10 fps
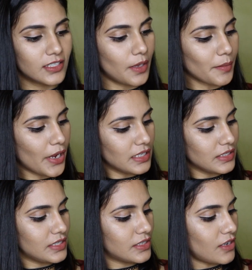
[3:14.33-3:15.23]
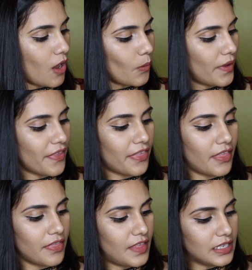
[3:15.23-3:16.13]
So I'm going to start with
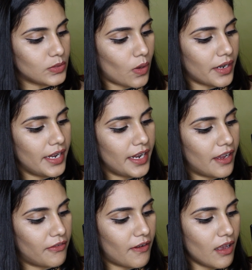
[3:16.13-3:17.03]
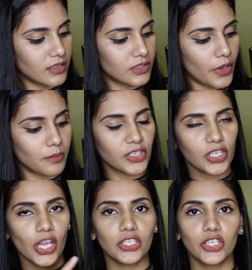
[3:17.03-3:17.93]
this one here first. So I'm just
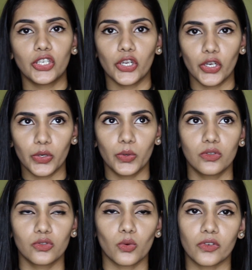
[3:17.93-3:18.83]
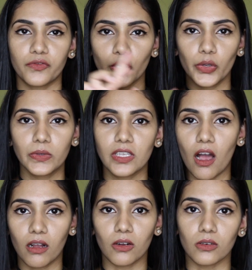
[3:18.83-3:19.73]
going to do sort of 2
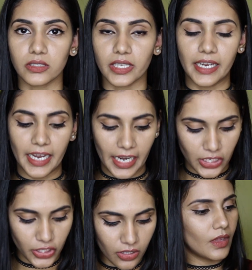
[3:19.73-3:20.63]
circles in each